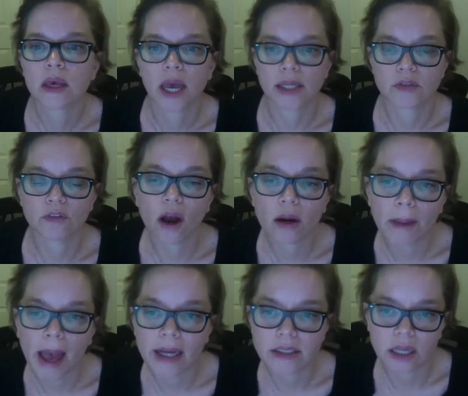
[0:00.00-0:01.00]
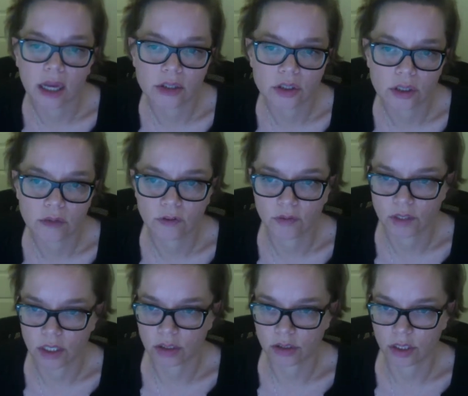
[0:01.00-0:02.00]
As far back as
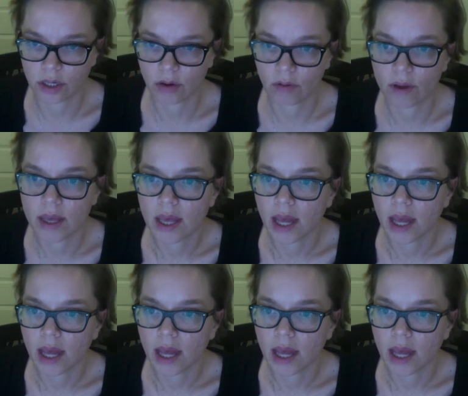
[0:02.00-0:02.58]
150 years ago,